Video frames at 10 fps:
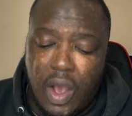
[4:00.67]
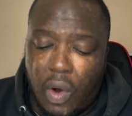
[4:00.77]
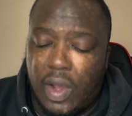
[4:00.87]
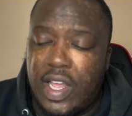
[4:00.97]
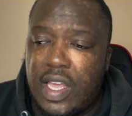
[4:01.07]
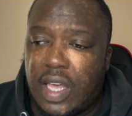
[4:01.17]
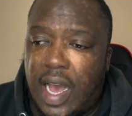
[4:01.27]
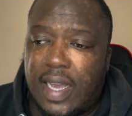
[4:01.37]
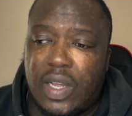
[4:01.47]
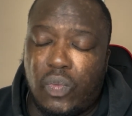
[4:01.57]
Or either
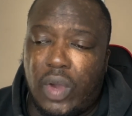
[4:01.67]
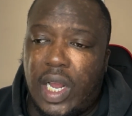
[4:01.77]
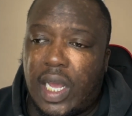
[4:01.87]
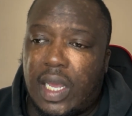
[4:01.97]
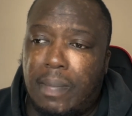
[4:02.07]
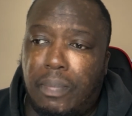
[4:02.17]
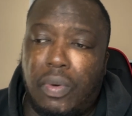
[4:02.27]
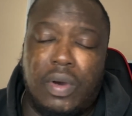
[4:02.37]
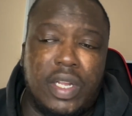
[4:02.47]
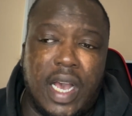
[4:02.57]
I can wear like a
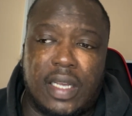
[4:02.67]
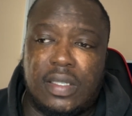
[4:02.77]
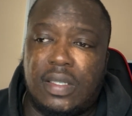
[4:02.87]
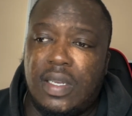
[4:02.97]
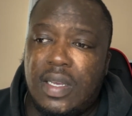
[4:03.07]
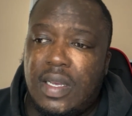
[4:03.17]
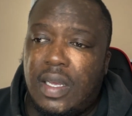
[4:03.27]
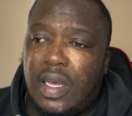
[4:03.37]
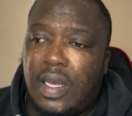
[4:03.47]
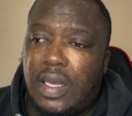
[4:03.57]
Bordeaux
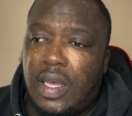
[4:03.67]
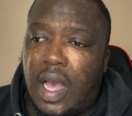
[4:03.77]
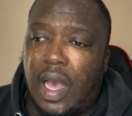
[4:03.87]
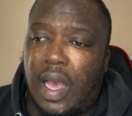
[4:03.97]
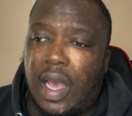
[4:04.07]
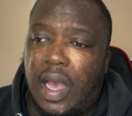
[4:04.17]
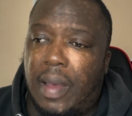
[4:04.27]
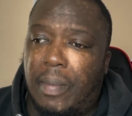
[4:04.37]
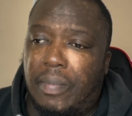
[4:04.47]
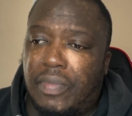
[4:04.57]

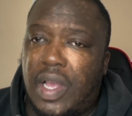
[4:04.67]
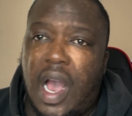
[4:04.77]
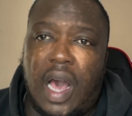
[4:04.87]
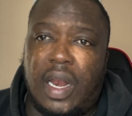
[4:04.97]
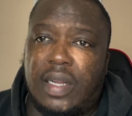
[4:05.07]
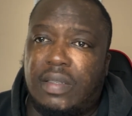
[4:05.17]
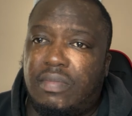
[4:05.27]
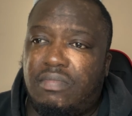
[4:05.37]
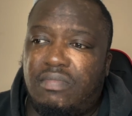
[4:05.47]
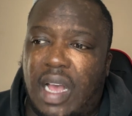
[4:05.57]
colored.
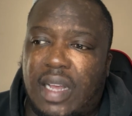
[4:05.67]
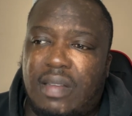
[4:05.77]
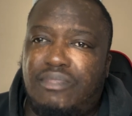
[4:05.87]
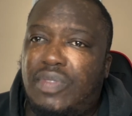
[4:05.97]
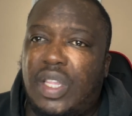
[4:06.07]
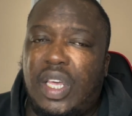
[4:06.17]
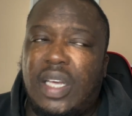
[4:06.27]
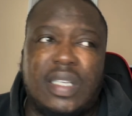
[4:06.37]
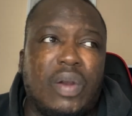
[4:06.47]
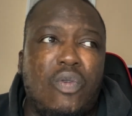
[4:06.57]
The
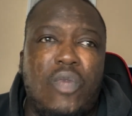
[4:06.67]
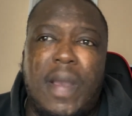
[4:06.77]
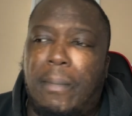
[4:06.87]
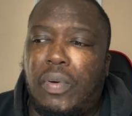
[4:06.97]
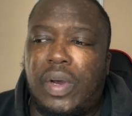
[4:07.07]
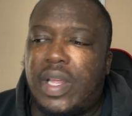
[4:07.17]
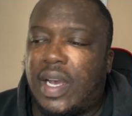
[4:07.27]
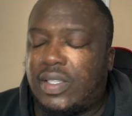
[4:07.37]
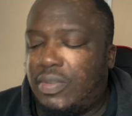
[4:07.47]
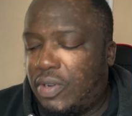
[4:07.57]
things I don't wear
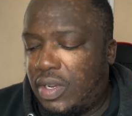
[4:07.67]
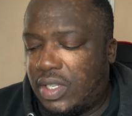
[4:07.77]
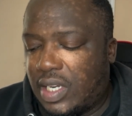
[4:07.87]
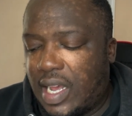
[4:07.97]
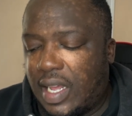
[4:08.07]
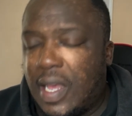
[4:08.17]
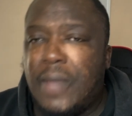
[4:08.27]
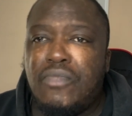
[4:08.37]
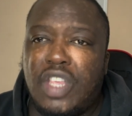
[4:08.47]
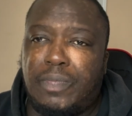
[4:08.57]
Bordeaux, to be honest, like
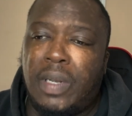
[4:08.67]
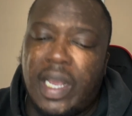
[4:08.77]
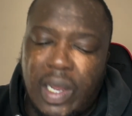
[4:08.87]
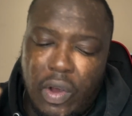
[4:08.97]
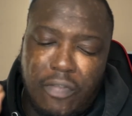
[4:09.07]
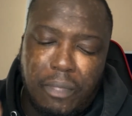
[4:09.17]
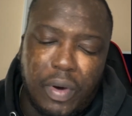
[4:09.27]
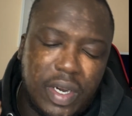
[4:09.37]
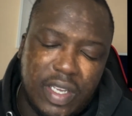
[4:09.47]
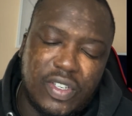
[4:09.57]
there's been like a lot of
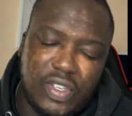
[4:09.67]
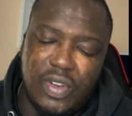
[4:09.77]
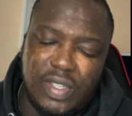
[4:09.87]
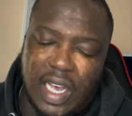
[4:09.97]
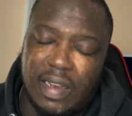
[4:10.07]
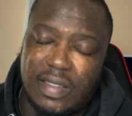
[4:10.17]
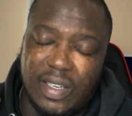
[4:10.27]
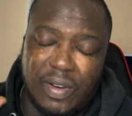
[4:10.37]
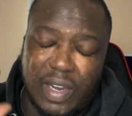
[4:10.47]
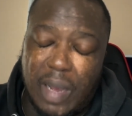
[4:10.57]
Bordeaux shoes that are, you
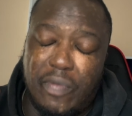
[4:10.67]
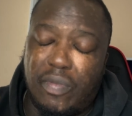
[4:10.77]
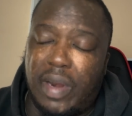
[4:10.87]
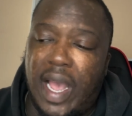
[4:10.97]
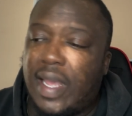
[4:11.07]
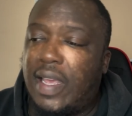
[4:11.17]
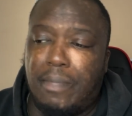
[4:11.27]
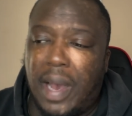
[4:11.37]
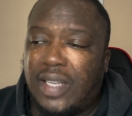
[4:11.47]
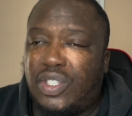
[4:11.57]
know, coming from Nike,
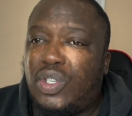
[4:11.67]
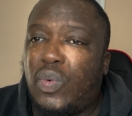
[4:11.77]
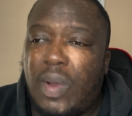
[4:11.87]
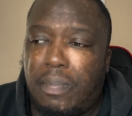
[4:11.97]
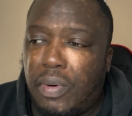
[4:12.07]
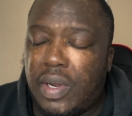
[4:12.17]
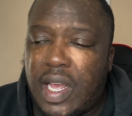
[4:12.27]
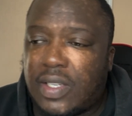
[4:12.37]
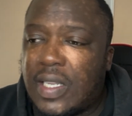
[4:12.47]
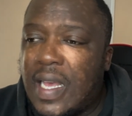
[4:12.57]
but I just don't wear
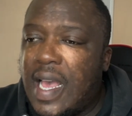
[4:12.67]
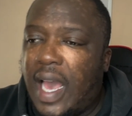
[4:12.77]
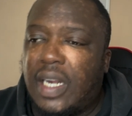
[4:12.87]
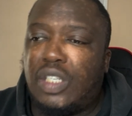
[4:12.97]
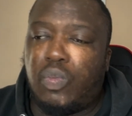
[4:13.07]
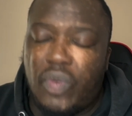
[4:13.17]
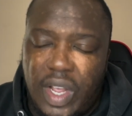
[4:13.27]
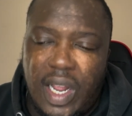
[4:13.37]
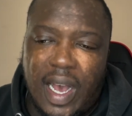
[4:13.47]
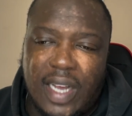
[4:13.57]
Bordeaux, and it's
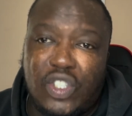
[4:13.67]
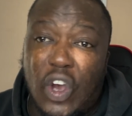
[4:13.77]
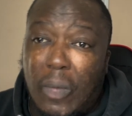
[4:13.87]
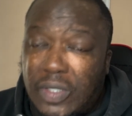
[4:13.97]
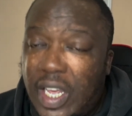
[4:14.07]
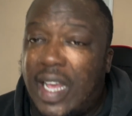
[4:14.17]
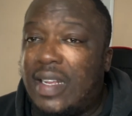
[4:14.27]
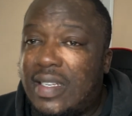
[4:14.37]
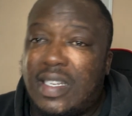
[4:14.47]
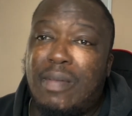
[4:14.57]
really hard to
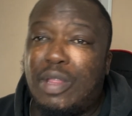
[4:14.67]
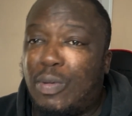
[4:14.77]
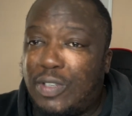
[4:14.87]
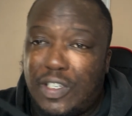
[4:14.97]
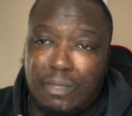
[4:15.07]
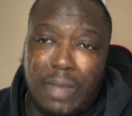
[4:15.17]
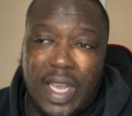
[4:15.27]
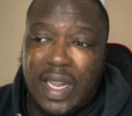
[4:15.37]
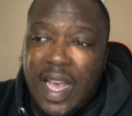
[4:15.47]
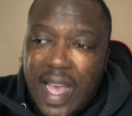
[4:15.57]
obtain something which is
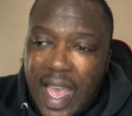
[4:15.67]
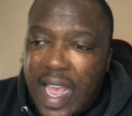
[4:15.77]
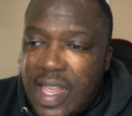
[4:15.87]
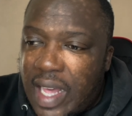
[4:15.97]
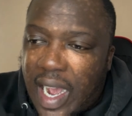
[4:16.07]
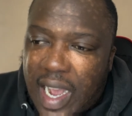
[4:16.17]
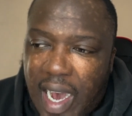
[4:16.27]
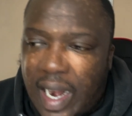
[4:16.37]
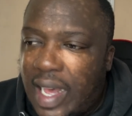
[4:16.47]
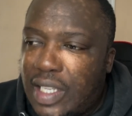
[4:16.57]
made in that
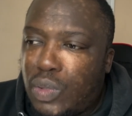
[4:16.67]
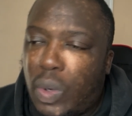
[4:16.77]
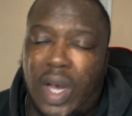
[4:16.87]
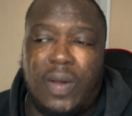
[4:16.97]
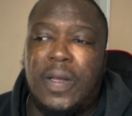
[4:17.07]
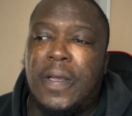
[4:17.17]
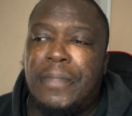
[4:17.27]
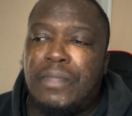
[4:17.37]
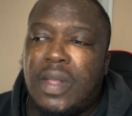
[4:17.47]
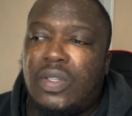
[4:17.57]
color as well.
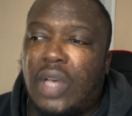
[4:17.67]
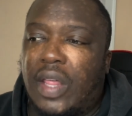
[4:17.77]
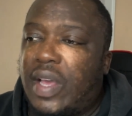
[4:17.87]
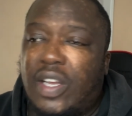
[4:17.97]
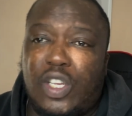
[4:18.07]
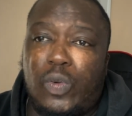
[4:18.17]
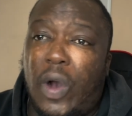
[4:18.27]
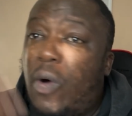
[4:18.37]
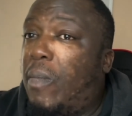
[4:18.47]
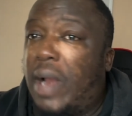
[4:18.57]
So I think I just wear
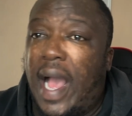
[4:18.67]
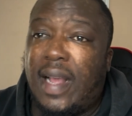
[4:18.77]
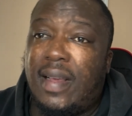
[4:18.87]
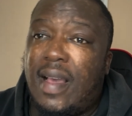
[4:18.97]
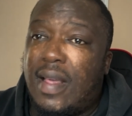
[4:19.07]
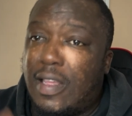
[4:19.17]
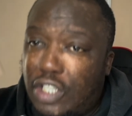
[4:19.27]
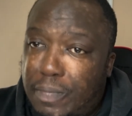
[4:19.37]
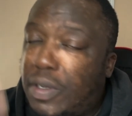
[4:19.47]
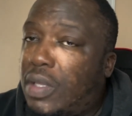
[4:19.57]
all black and then
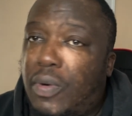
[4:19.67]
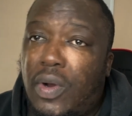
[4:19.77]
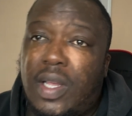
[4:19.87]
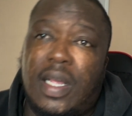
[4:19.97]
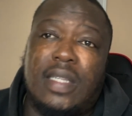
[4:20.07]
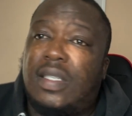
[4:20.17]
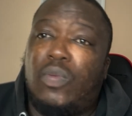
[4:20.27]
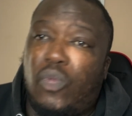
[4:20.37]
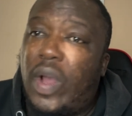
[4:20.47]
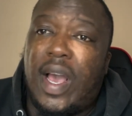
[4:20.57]
just put them on, and that's the
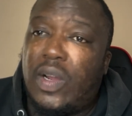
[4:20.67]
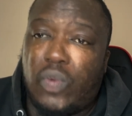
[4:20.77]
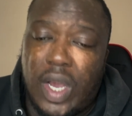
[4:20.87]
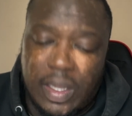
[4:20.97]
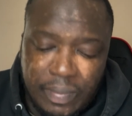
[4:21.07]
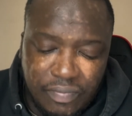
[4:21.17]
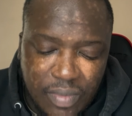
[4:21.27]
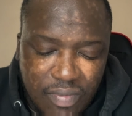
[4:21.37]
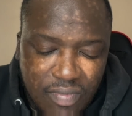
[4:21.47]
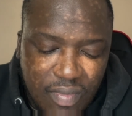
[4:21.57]
way I'd wear them.
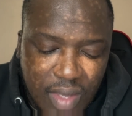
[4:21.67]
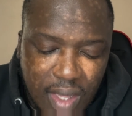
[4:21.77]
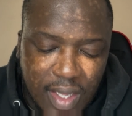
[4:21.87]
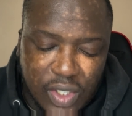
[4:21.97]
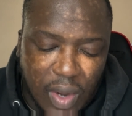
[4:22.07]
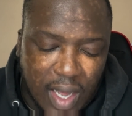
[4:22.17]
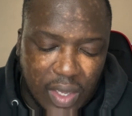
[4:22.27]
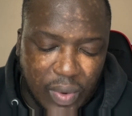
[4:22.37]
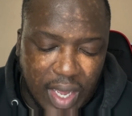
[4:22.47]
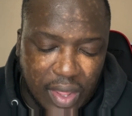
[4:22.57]
There's no other
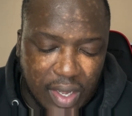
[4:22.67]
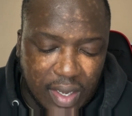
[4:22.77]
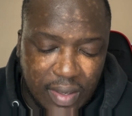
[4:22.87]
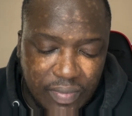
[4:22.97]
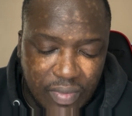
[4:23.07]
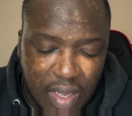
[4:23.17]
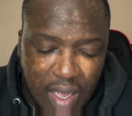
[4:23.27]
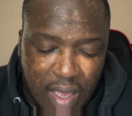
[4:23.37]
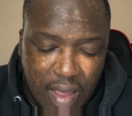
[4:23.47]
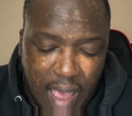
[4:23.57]
way, I think.
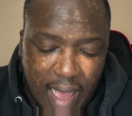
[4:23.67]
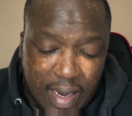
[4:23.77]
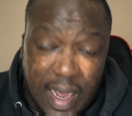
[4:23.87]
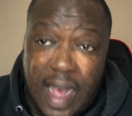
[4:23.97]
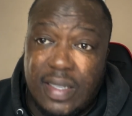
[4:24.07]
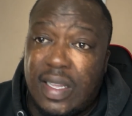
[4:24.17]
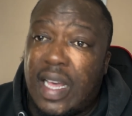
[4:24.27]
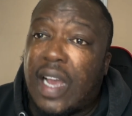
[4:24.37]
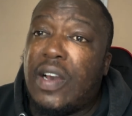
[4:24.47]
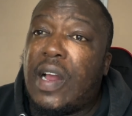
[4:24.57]
And guys,
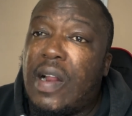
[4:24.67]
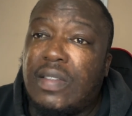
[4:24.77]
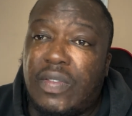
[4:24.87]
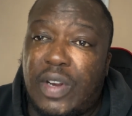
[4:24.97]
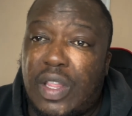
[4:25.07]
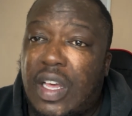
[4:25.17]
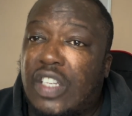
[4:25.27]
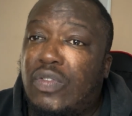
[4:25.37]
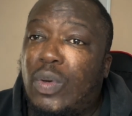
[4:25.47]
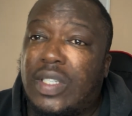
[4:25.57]
that concludes the video.
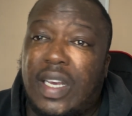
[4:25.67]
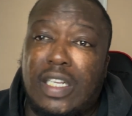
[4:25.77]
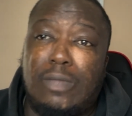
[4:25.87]
Thanks once again.